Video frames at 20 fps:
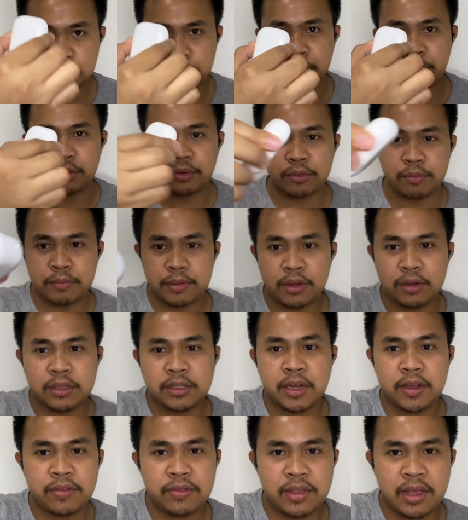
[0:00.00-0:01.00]
Pro, because
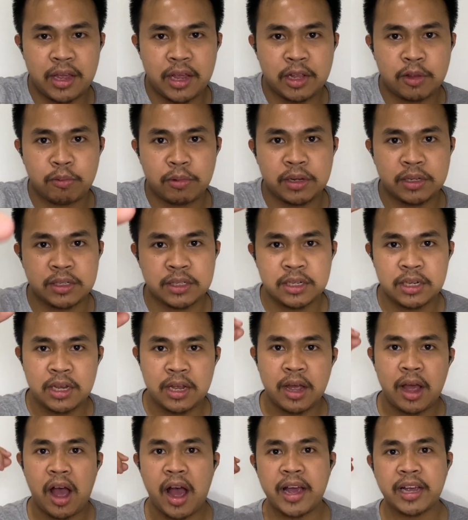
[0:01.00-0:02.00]
I think it was
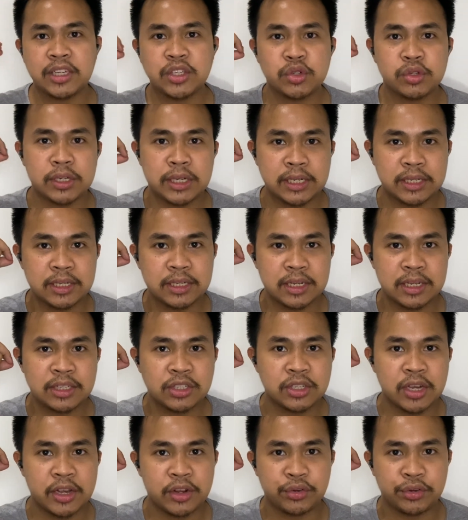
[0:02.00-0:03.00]
isolated
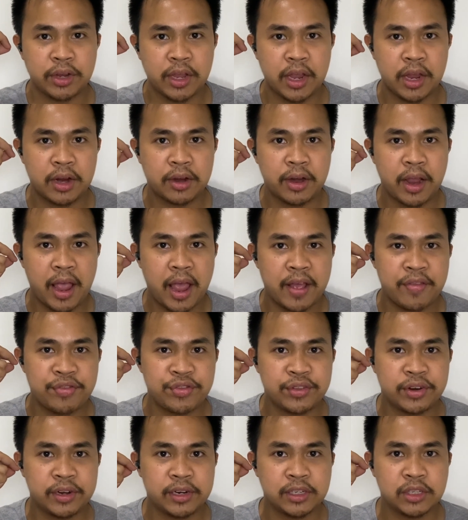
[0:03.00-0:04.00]
inside your ear and
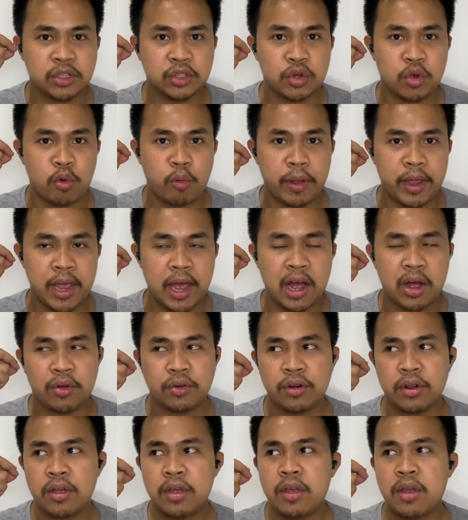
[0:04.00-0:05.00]
there is no way out
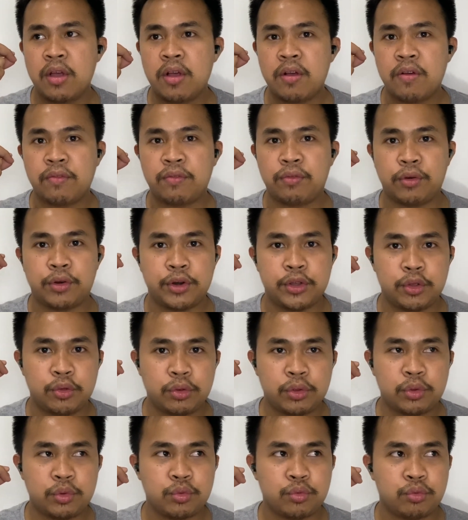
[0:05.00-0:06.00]
for you
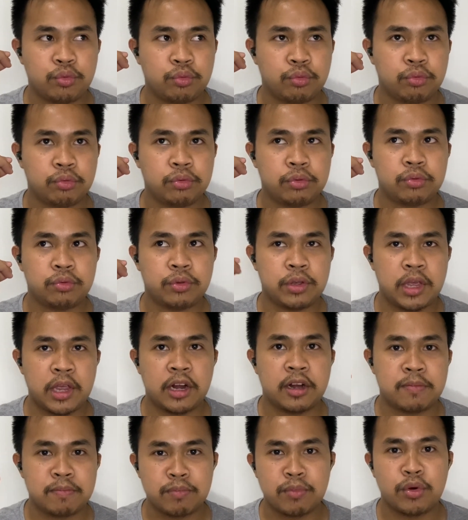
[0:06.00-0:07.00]
to
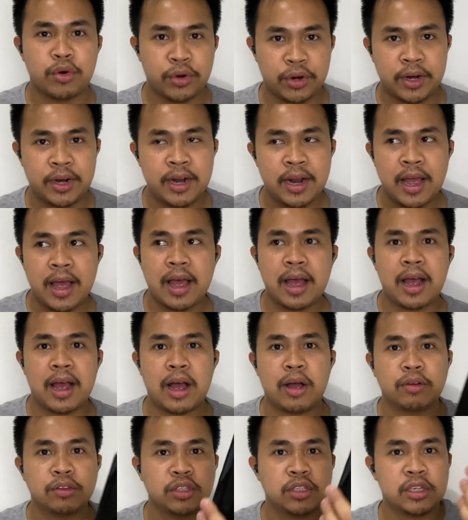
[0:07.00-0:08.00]
hear more
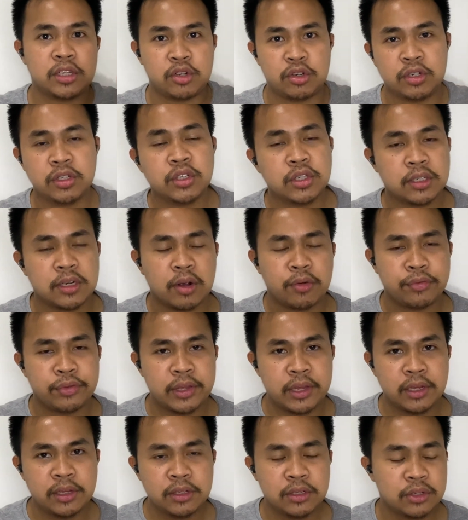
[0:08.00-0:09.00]
outside your
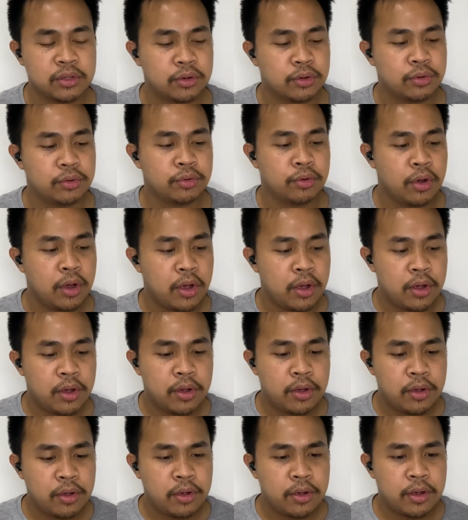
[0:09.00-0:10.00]
surroundings. So
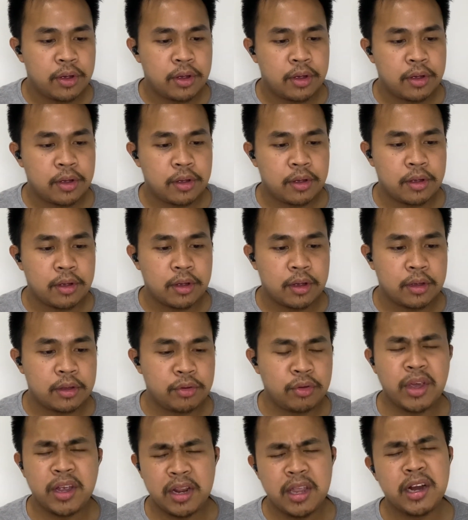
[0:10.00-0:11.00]
you
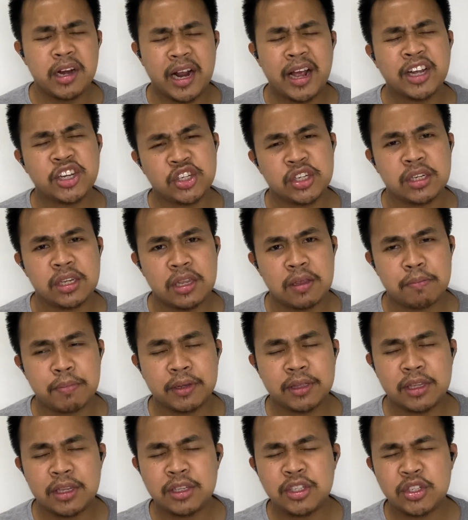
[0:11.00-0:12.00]
can hear actually, but
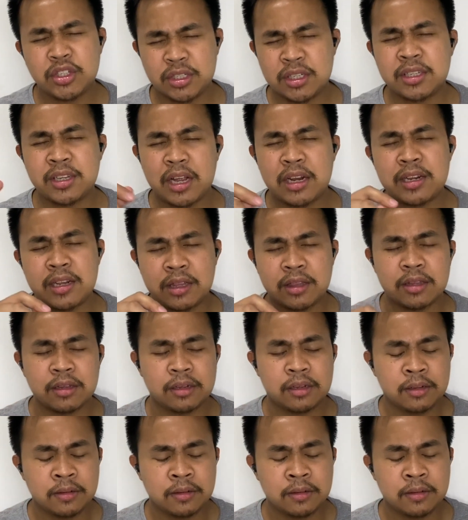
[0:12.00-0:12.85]
it's just a little.